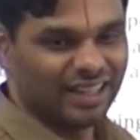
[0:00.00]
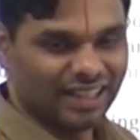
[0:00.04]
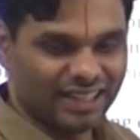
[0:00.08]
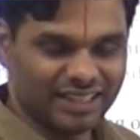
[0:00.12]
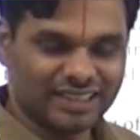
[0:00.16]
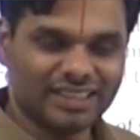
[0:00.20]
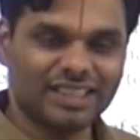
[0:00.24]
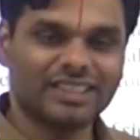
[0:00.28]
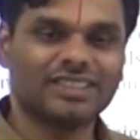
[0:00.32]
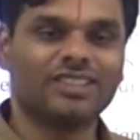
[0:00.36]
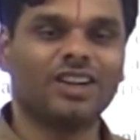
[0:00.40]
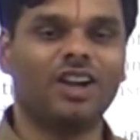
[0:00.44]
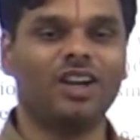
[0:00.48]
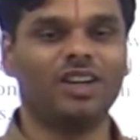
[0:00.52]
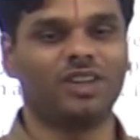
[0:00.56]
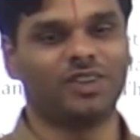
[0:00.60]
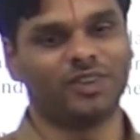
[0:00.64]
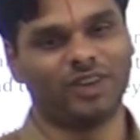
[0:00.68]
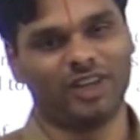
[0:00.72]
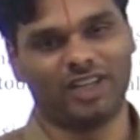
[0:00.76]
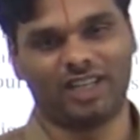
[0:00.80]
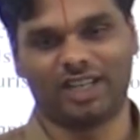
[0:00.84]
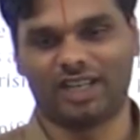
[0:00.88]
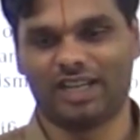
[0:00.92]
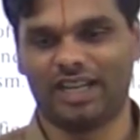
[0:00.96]
It's a
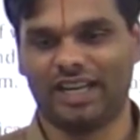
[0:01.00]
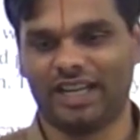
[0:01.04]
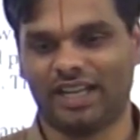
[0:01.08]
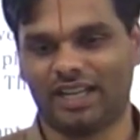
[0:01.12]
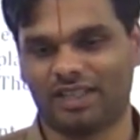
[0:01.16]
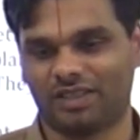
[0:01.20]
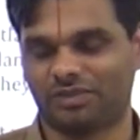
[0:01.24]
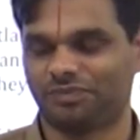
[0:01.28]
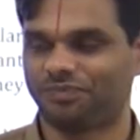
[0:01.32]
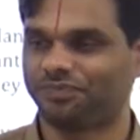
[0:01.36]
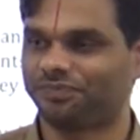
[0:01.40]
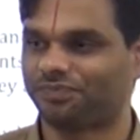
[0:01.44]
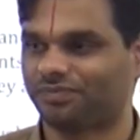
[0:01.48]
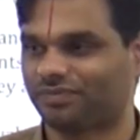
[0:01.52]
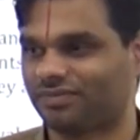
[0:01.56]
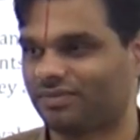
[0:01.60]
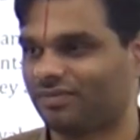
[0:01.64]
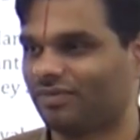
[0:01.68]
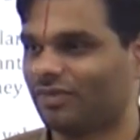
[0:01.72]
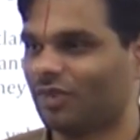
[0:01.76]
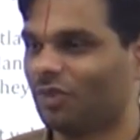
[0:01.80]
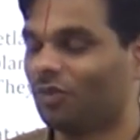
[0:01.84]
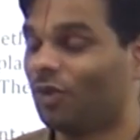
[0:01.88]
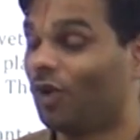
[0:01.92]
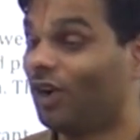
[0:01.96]
saltwater lake.
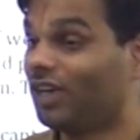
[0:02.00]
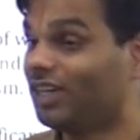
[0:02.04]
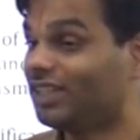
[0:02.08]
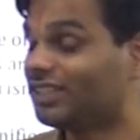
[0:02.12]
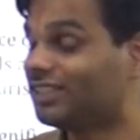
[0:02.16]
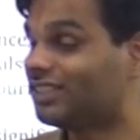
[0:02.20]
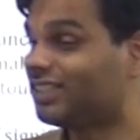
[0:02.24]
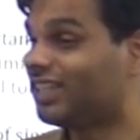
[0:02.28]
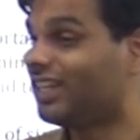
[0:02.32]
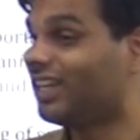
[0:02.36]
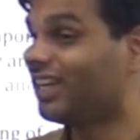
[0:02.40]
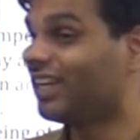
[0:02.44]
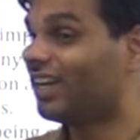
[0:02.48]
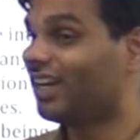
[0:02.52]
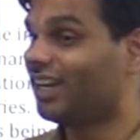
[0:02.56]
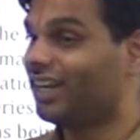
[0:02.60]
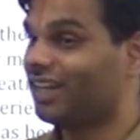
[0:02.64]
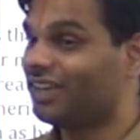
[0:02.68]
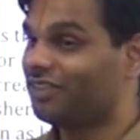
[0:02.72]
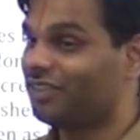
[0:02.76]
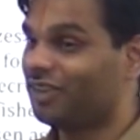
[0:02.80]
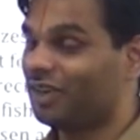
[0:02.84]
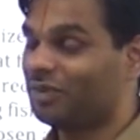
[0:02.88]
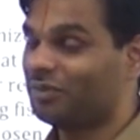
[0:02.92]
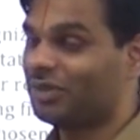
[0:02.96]
What is Chilika
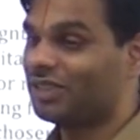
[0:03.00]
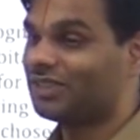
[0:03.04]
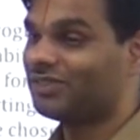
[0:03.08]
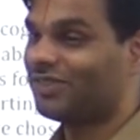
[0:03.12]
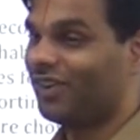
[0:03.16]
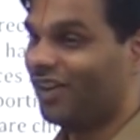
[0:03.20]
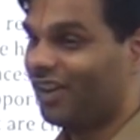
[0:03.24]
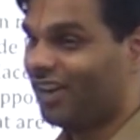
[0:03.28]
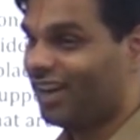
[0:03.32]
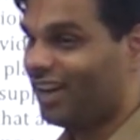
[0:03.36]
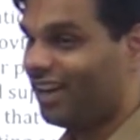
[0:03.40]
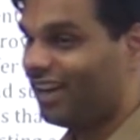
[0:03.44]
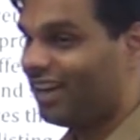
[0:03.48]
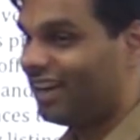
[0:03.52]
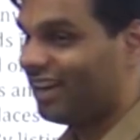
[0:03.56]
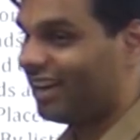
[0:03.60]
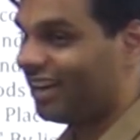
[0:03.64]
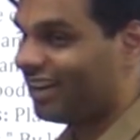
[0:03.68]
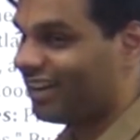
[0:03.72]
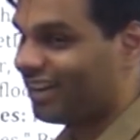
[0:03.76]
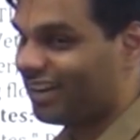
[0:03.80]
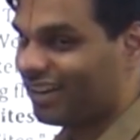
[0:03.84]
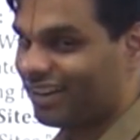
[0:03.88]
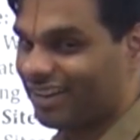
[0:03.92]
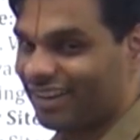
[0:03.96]
Lake famous for?
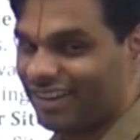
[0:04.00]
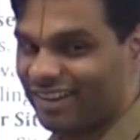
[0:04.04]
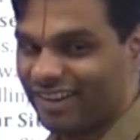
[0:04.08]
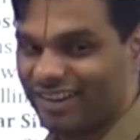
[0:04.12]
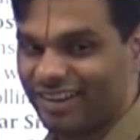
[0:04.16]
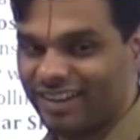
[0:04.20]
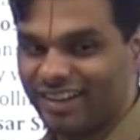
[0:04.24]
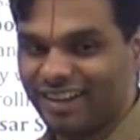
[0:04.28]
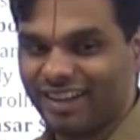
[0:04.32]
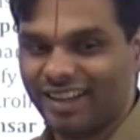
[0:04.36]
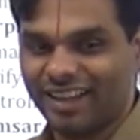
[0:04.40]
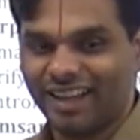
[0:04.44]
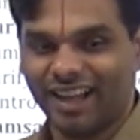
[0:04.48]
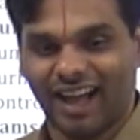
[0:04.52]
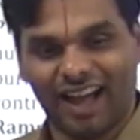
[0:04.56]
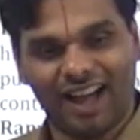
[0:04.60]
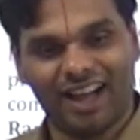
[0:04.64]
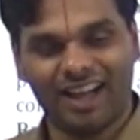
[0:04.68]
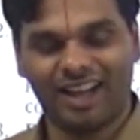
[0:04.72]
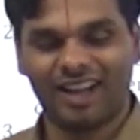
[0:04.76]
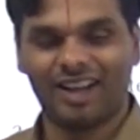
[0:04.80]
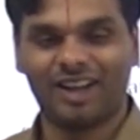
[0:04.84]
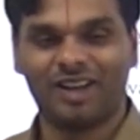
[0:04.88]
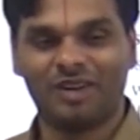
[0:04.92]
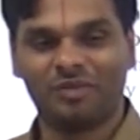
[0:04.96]

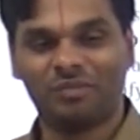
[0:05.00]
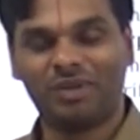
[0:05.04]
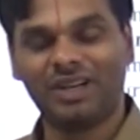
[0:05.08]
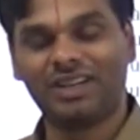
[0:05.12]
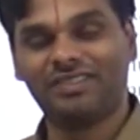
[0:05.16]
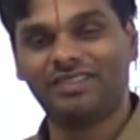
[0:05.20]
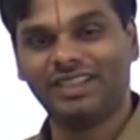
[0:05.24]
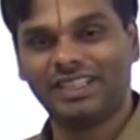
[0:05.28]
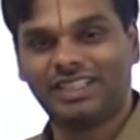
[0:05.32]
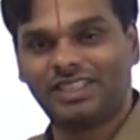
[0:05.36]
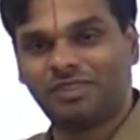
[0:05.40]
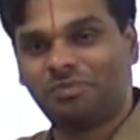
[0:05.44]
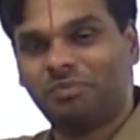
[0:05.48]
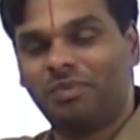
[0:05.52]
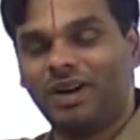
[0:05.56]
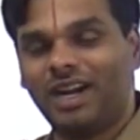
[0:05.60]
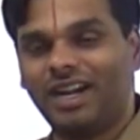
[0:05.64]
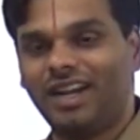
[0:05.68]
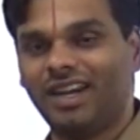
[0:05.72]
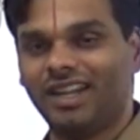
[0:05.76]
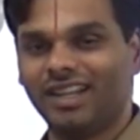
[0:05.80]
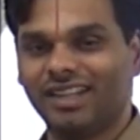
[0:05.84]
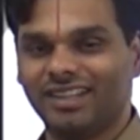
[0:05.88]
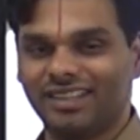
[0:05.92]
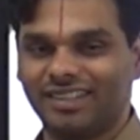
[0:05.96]
But which
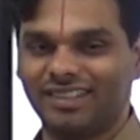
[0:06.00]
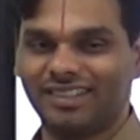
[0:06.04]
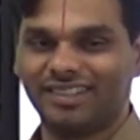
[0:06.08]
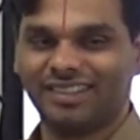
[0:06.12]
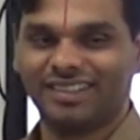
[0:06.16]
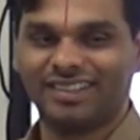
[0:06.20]
bird?